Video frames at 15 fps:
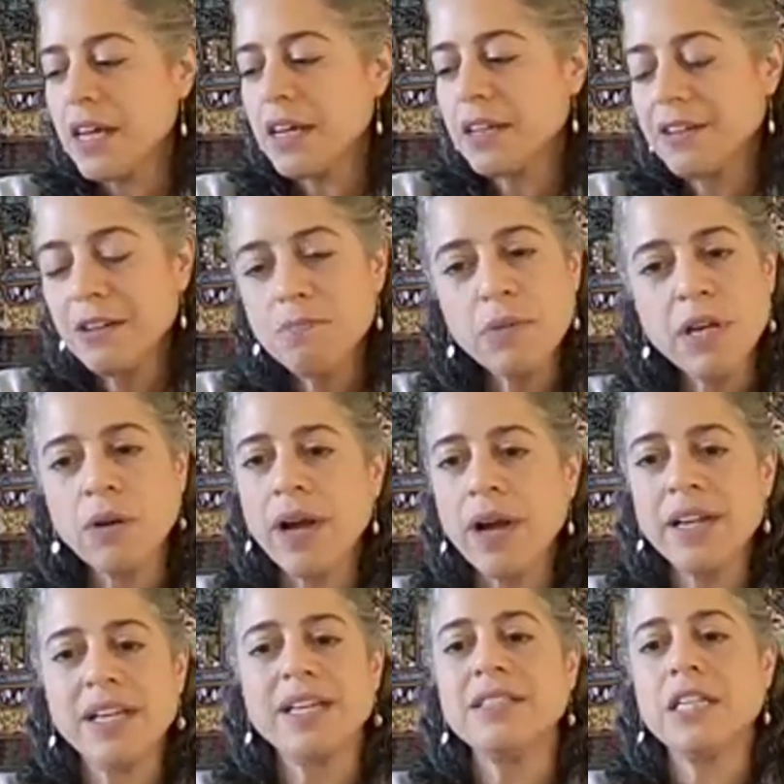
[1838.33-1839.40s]
it could be
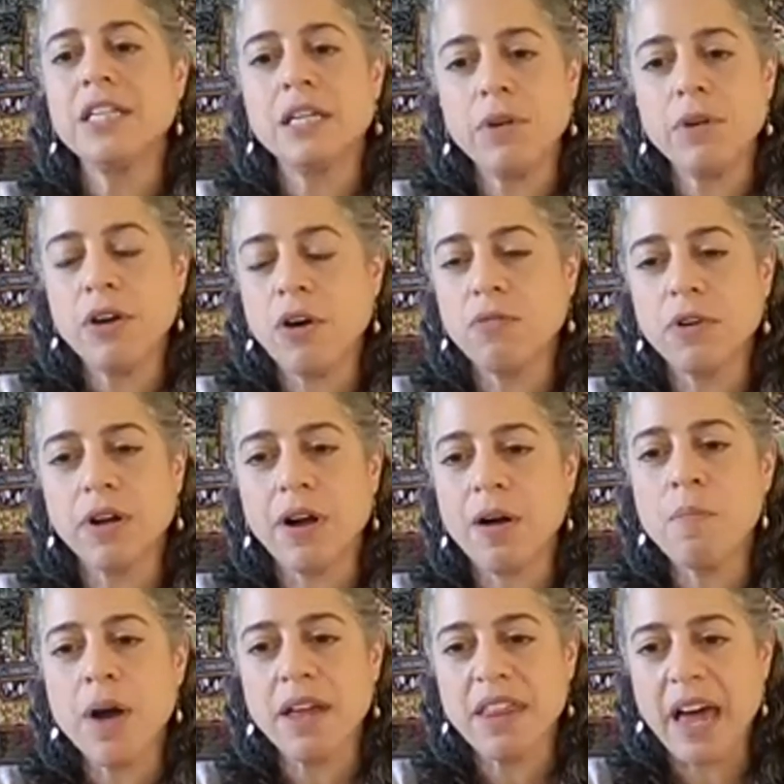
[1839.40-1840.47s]
quite easy to be
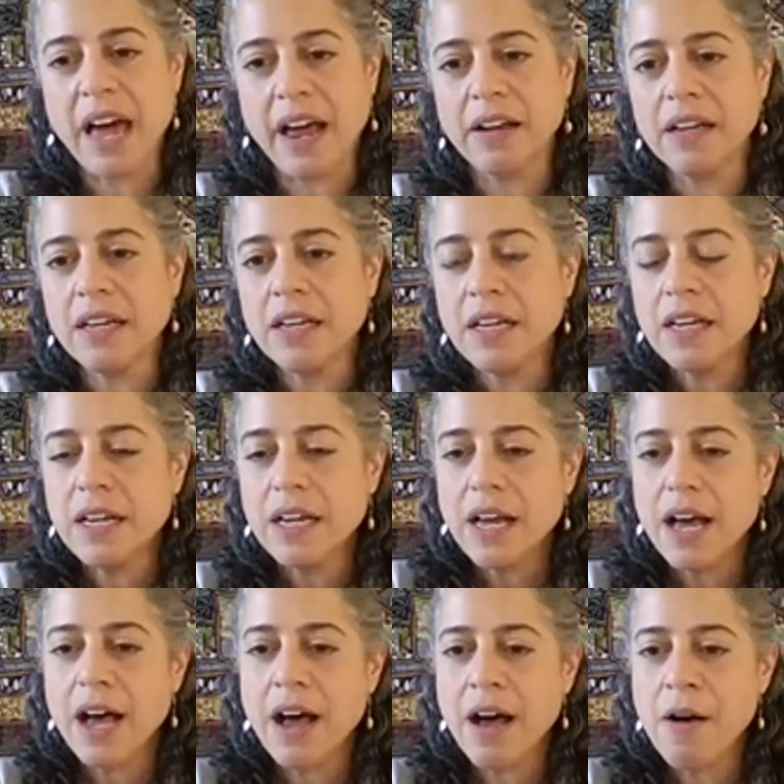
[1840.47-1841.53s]
overcome by that.
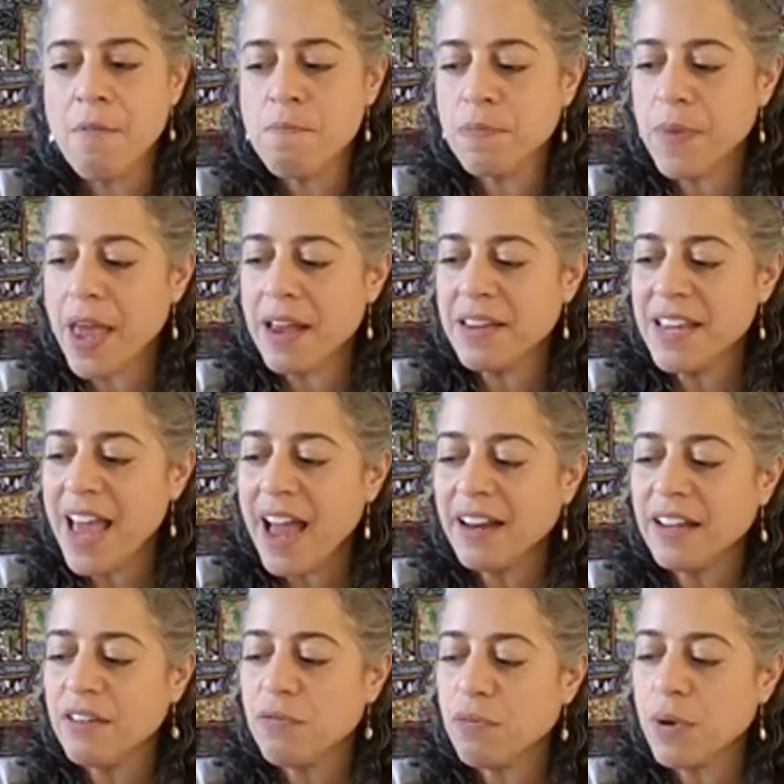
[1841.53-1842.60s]
Um, and
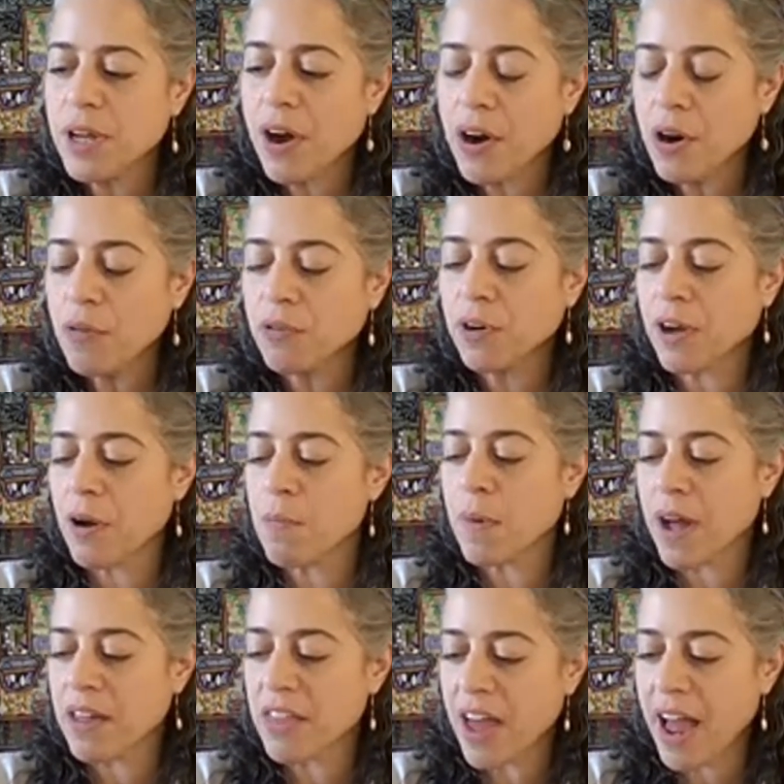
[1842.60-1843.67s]
yet, if we are overcome
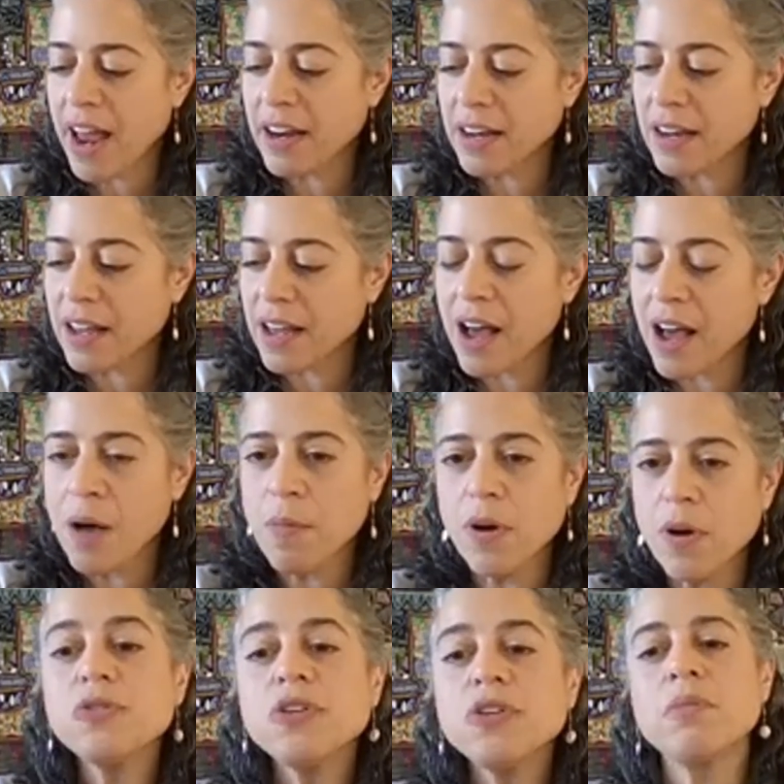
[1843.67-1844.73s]
by that, um,
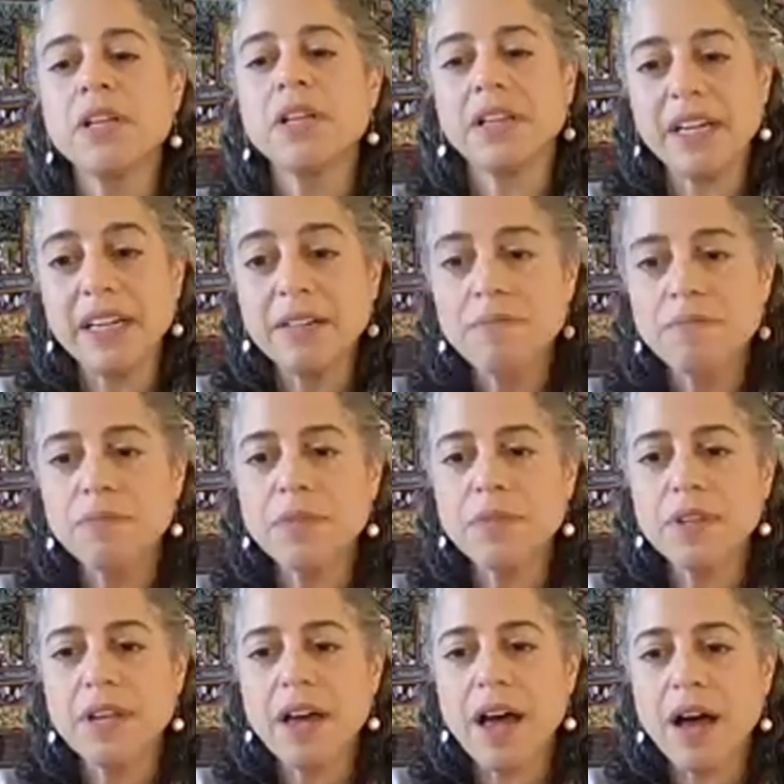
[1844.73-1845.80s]
ultimately
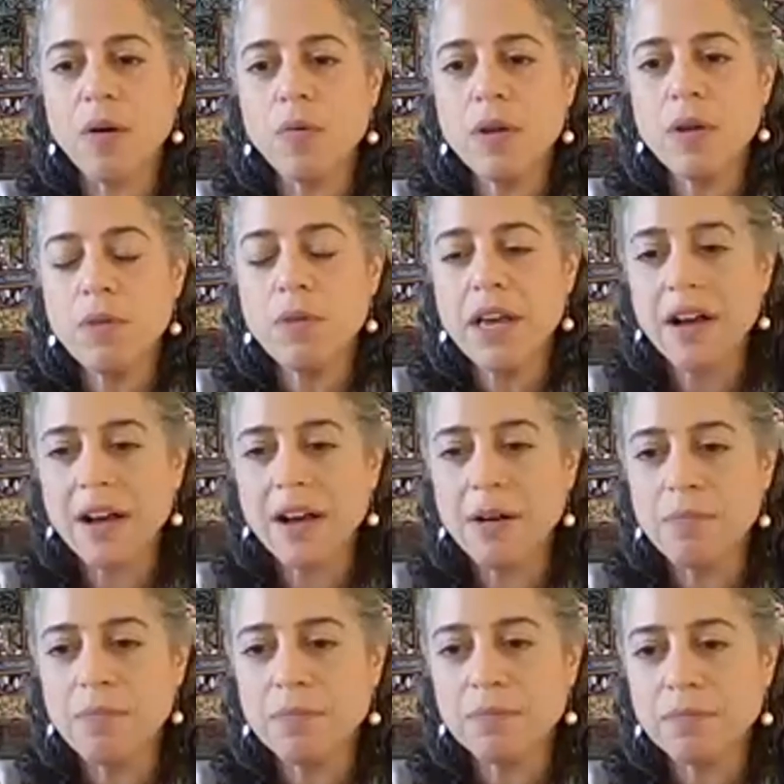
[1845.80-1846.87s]
uh, we
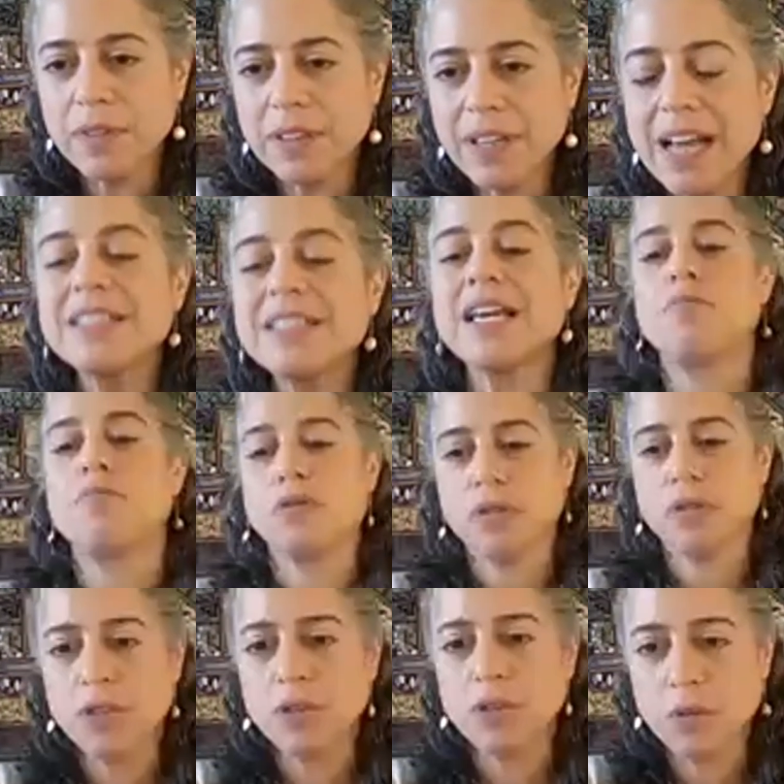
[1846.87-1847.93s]
become less
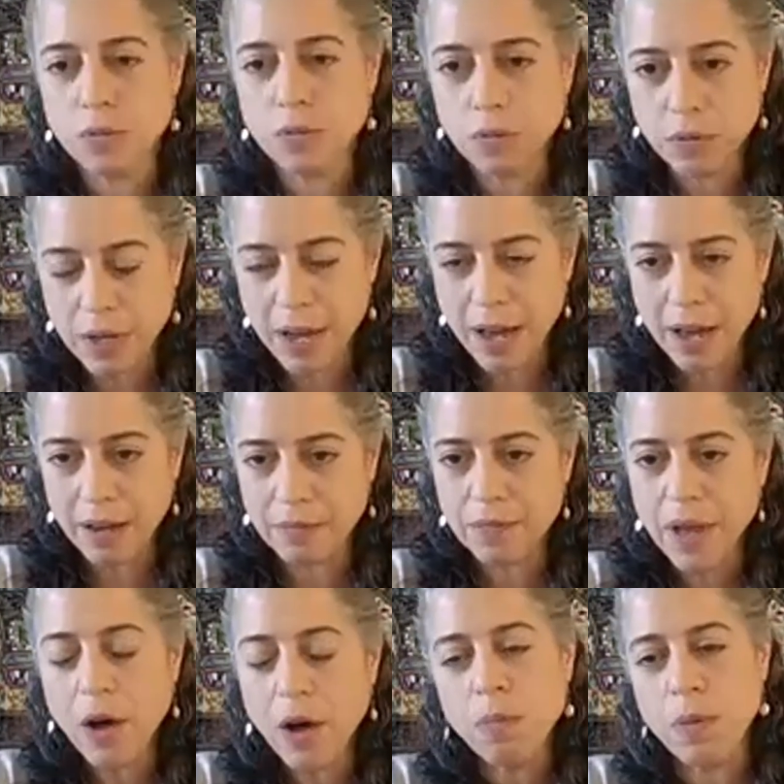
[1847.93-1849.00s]
able to uh,
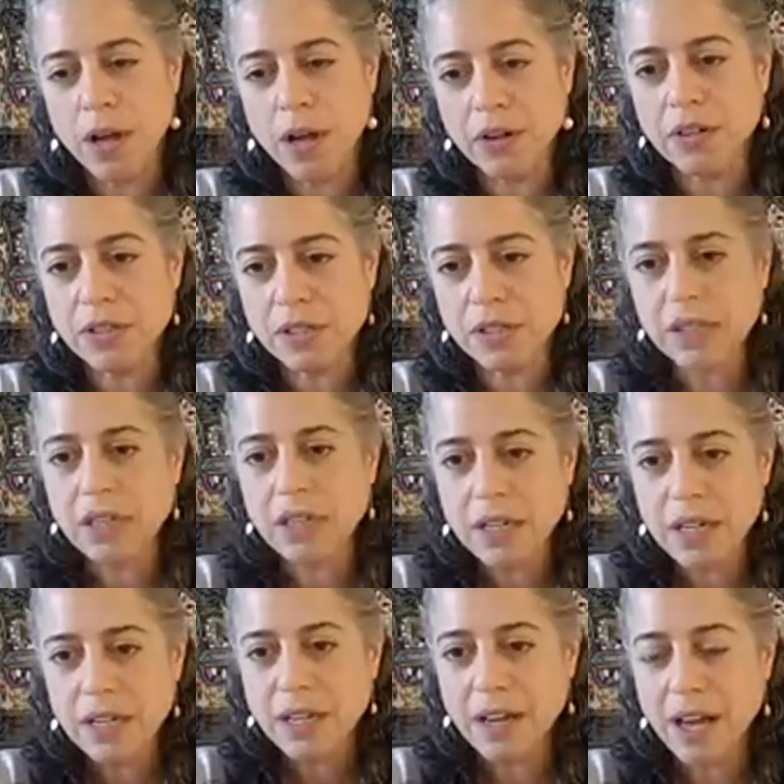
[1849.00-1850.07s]
help others
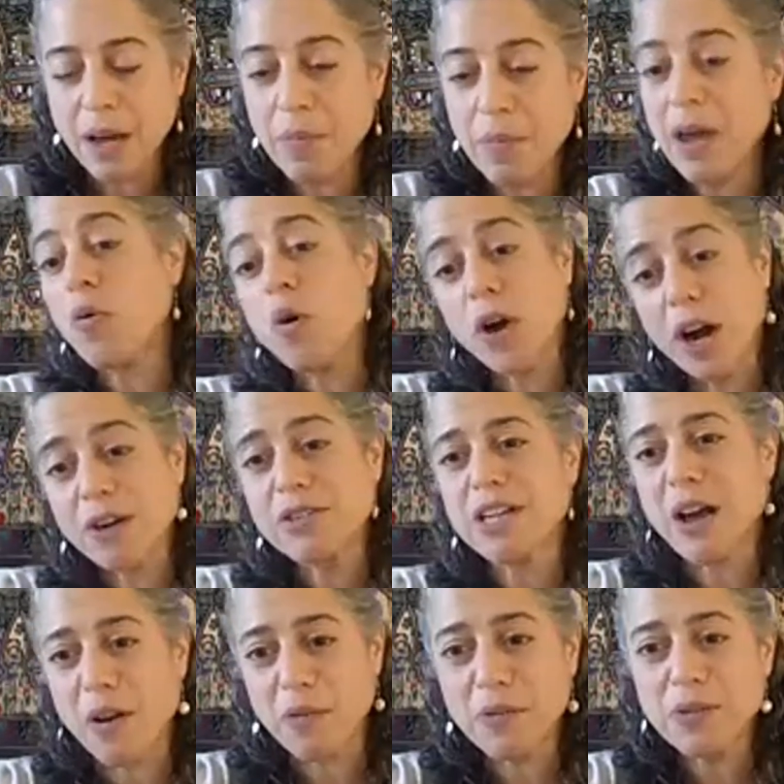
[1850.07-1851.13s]
um, or
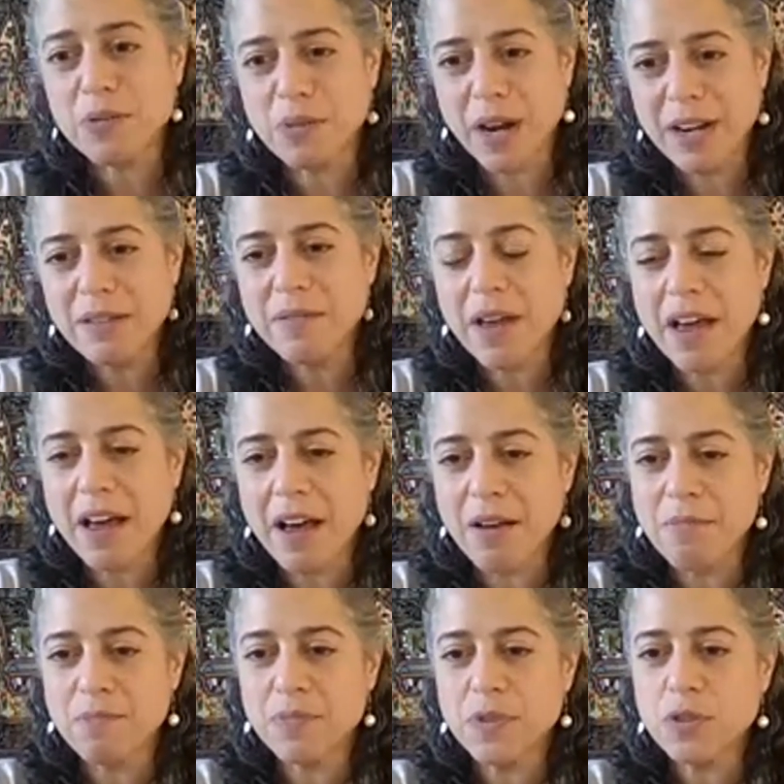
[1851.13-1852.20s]
ourselves, right?
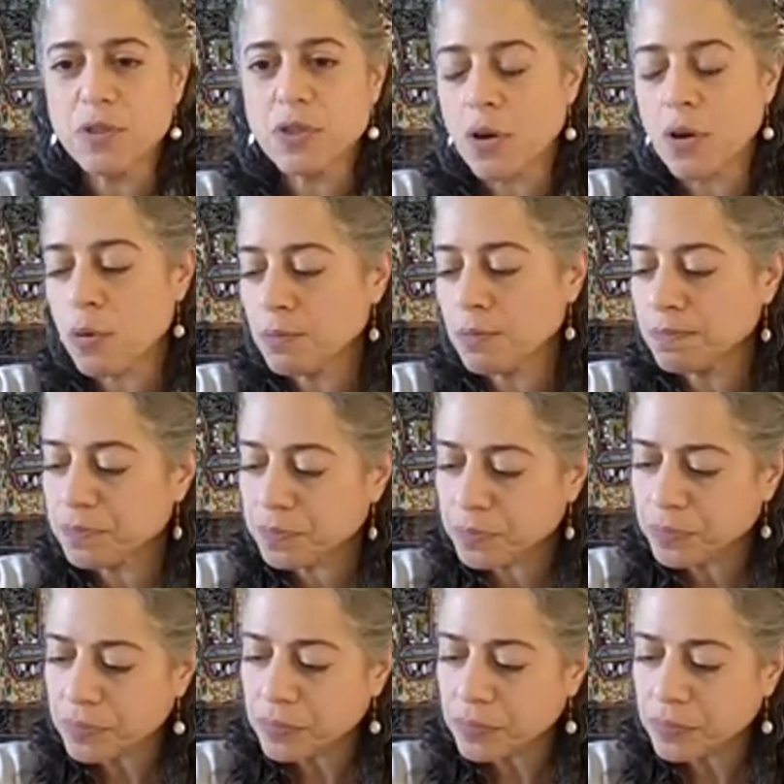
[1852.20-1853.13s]
Um, so